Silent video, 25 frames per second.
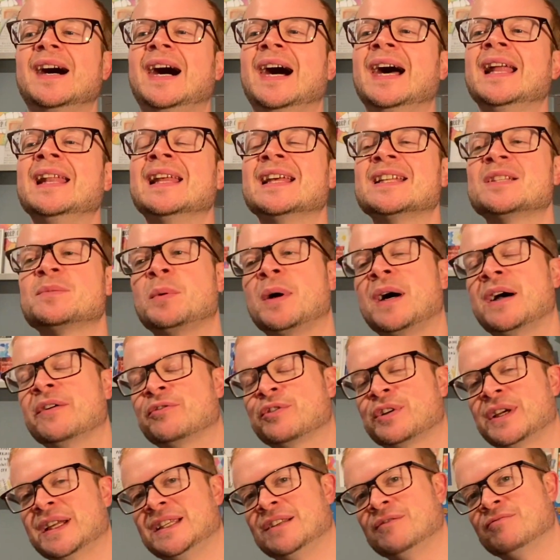And that's why I've
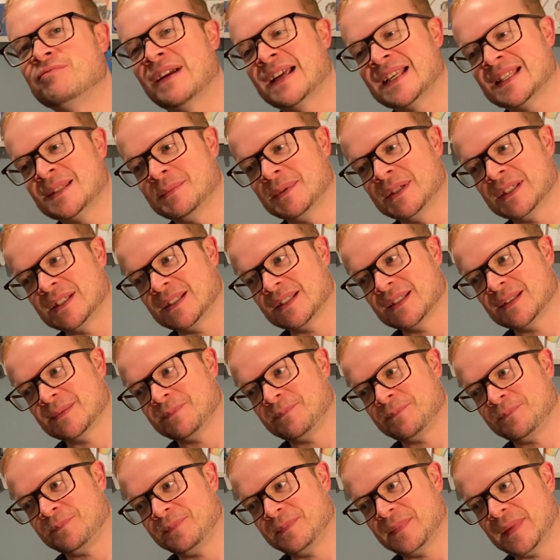created Restmas.
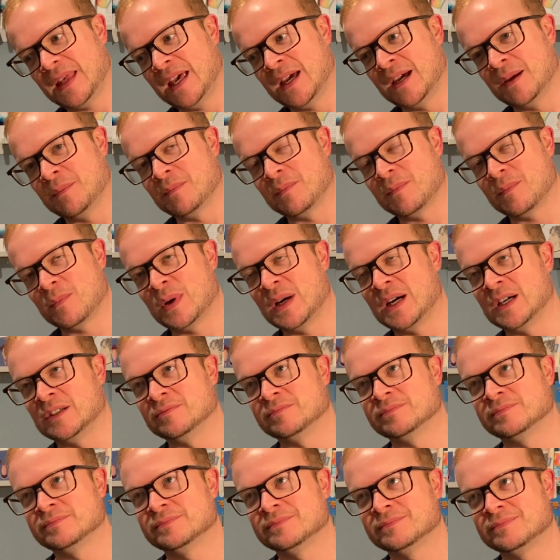Well,
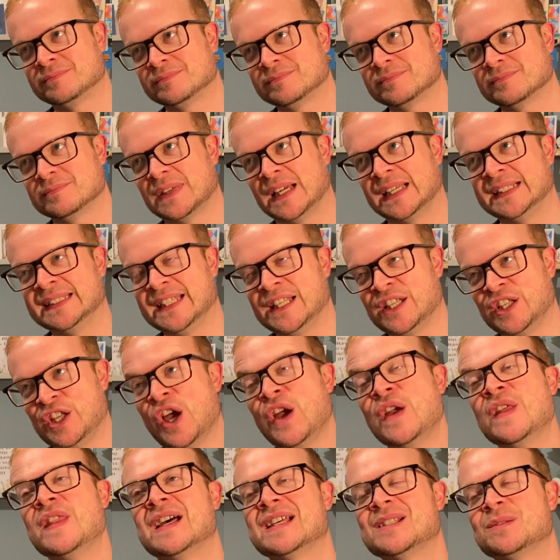I didn't
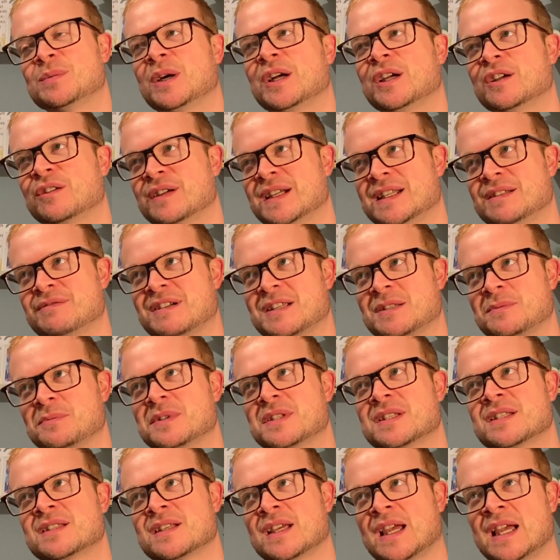know that's why I created Restmas,
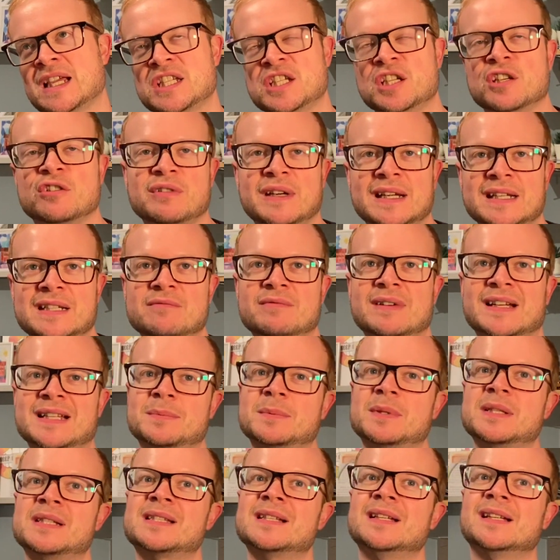because I actually created
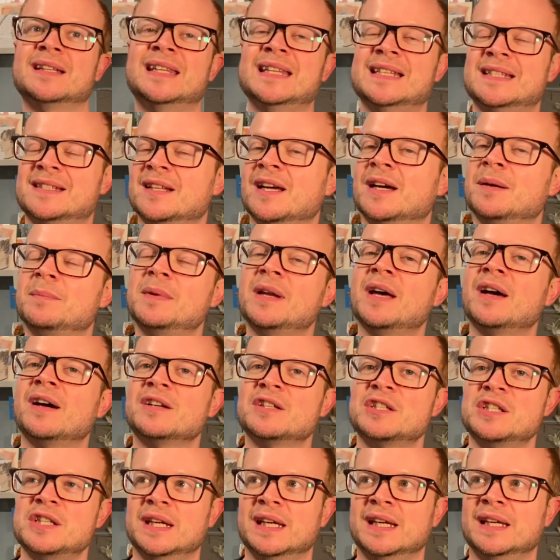Restmas this time
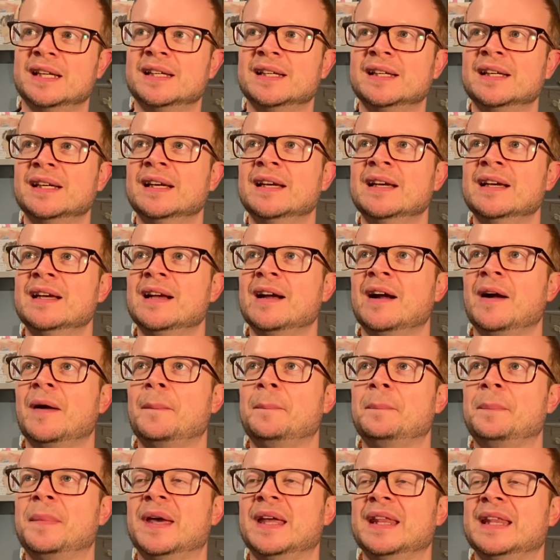last year.
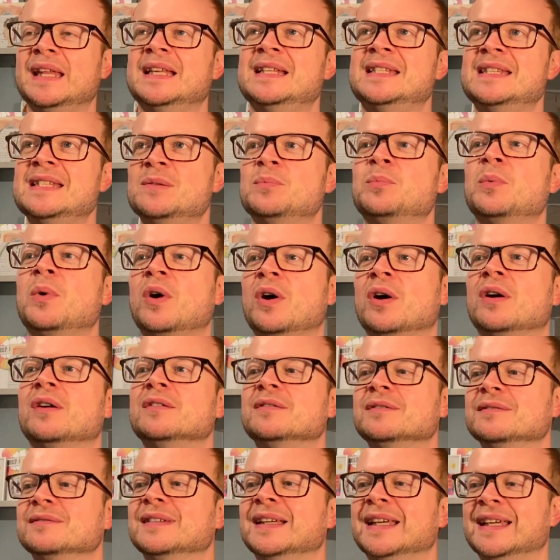But this is what
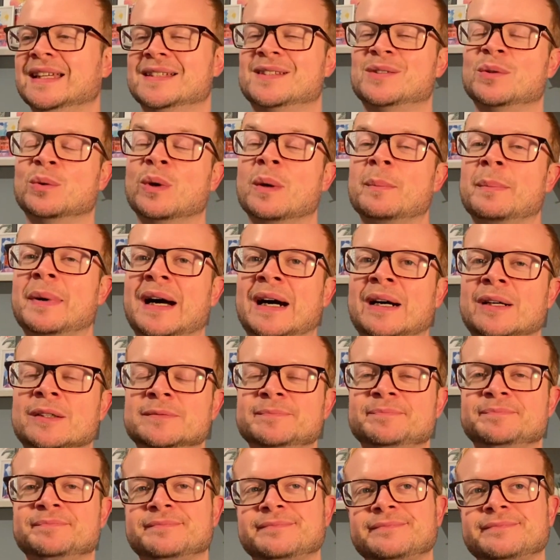it's all about.